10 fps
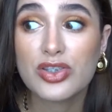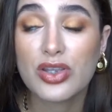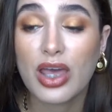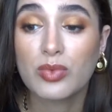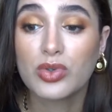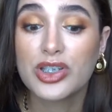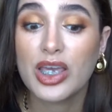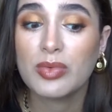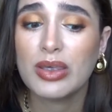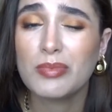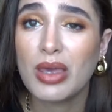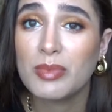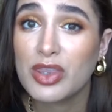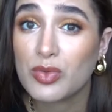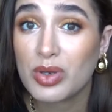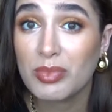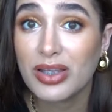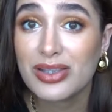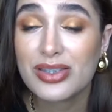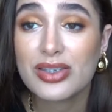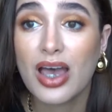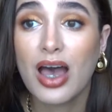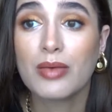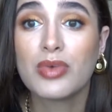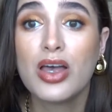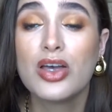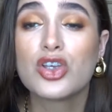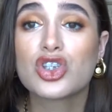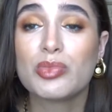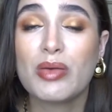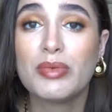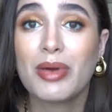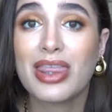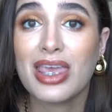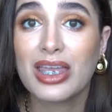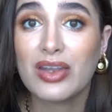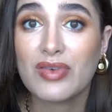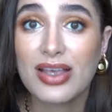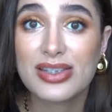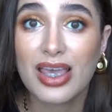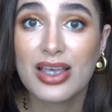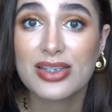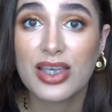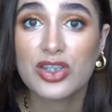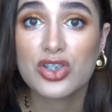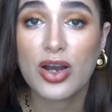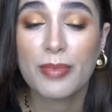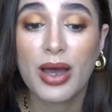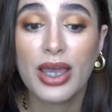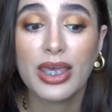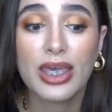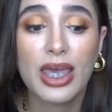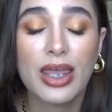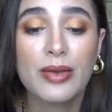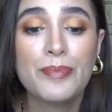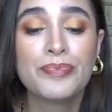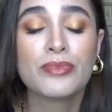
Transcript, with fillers: So that will take me maybe three months. Um, so maybe by the end of SAS, I can start buying again.